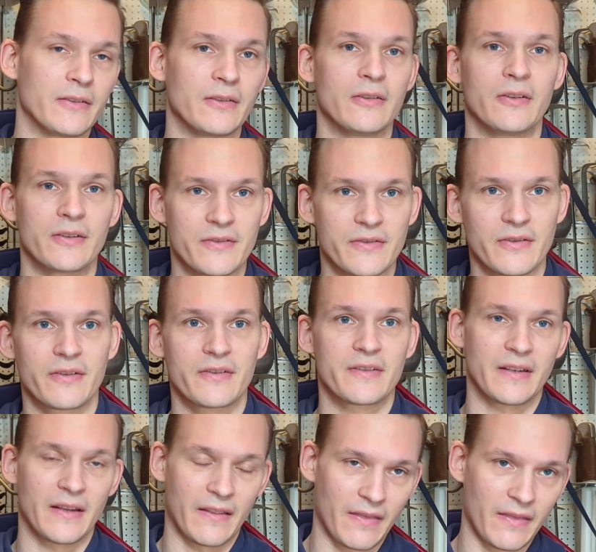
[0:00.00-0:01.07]
long socks,
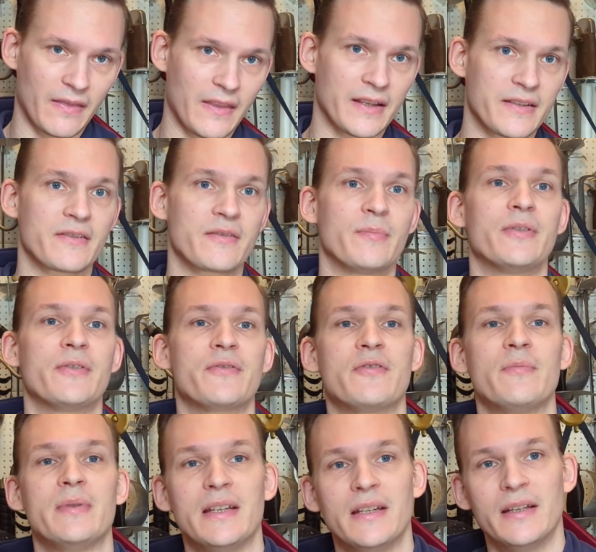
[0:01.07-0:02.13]
and that's supposed
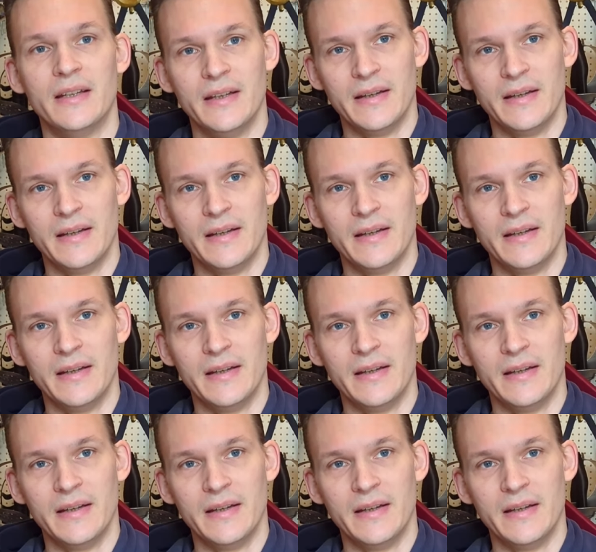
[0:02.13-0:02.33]
to be